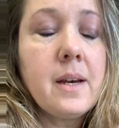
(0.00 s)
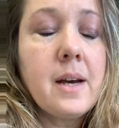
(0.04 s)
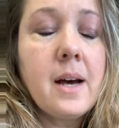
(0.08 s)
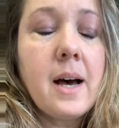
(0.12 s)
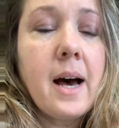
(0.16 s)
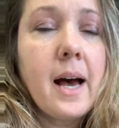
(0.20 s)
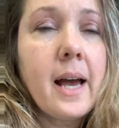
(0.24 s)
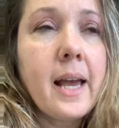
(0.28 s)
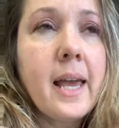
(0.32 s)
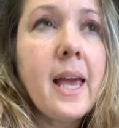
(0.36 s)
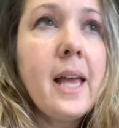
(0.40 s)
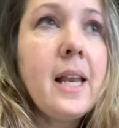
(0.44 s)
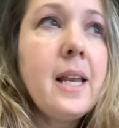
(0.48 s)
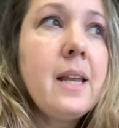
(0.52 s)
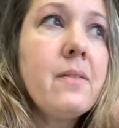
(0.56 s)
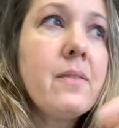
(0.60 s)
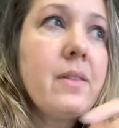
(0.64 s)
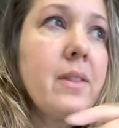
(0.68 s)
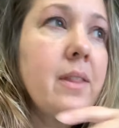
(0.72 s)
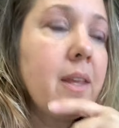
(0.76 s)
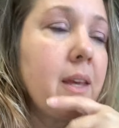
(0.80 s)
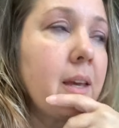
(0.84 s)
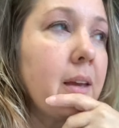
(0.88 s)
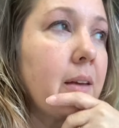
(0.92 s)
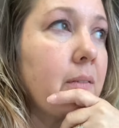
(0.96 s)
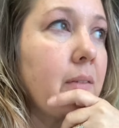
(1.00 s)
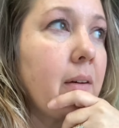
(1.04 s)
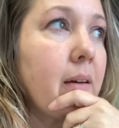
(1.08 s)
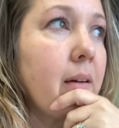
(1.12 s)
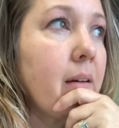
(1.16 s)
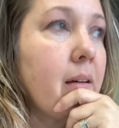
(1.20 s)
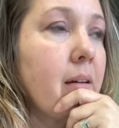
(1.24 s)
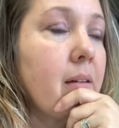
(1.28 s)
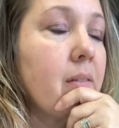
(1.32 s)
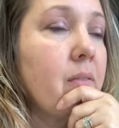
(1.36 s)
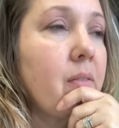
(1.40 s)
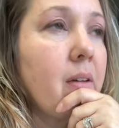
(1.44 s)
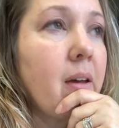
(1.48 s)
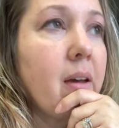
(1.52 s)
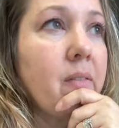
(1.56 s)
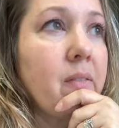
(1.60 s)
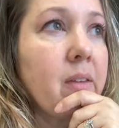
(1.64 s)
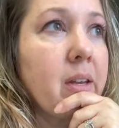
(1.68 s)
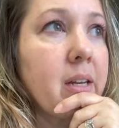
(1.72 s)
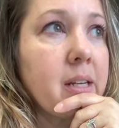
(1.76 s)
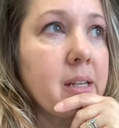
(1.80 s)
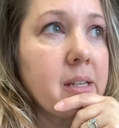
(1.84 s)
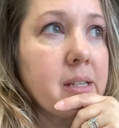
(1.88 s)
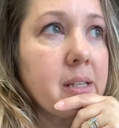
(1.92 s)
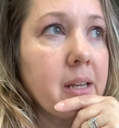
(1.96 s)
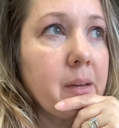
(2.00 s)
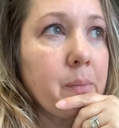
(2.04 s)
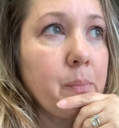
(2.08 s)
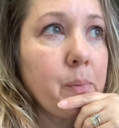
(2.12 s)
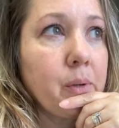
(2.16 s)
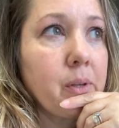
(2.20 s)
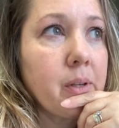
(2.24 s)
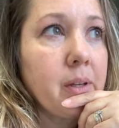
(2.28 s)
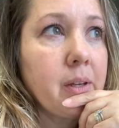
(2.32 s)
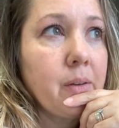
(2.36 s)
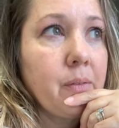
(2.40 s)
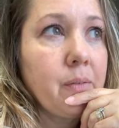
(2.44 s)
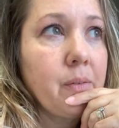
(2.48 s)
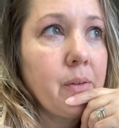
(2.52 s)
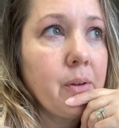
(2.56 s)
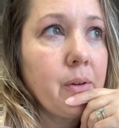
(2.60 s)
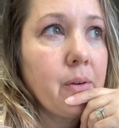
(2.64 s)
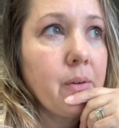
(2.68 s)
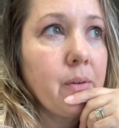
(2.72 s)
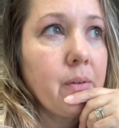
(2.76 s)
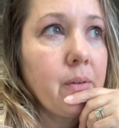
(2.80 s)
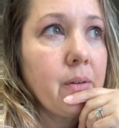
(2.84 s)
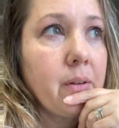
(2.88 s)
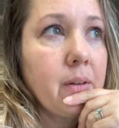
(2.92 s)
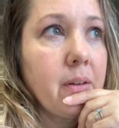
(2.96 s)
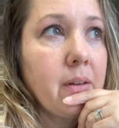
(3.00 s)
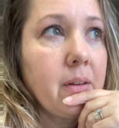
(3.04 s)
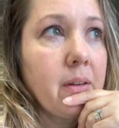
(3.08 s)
I can't even think of an example to give you.